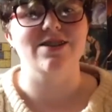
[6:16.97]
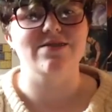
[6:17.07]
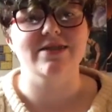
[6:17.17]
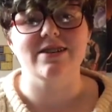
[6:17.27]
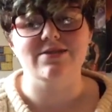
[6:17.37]

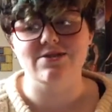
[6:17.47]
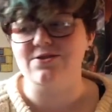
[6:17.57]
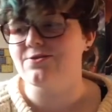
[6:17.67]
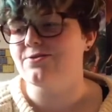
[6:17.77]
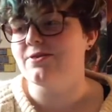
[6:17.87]
going down at
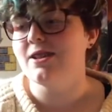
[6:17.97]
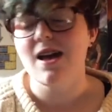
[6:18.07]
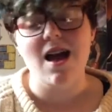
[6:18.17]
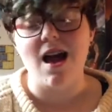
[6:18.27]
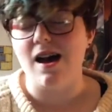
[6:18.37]
school?
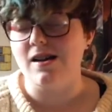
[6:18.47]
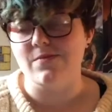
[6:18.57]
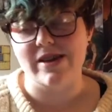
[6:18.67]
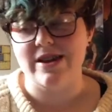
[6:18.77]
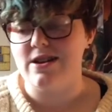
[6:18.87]
And
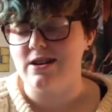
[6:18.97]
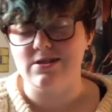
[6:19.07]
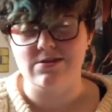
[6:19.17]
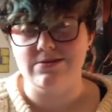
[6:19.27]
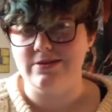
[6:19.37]
like in high
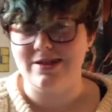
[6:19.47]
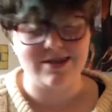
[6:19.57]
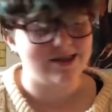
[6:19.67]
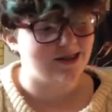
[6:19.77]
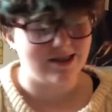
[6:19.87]
schools,
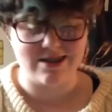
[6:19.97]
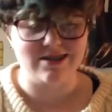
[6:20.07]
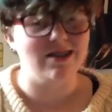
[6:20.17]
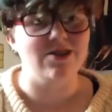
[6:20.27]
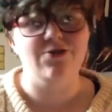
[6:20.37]
there's
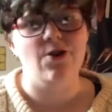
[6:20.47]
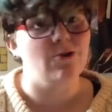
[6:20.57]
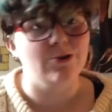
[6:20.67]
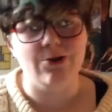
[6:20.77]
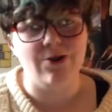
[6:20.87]
like no
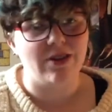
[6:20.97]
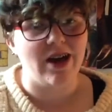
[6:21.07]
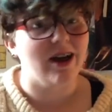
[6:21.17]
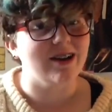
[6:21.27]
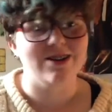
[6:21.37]
law
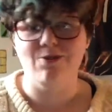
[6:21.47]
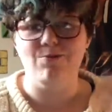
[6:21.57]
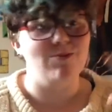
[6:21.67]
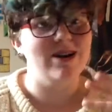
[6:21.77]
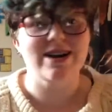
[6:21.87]
there.
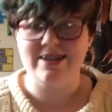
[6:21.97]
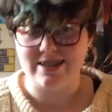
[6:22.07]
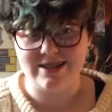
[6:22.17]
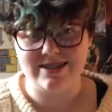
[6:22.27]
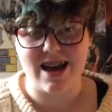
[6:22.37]
Weird
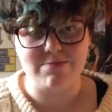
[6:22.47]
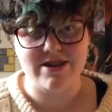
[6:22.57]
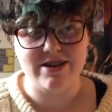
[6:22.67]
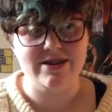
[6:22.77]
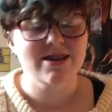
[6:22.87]
things
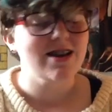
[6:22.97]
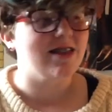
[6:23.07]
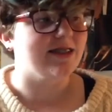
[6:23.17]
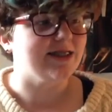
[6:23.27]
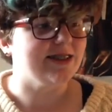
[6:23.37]
happen.
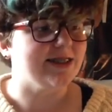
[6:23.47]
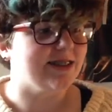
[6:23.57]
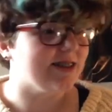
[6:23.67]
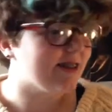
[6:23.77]
Like the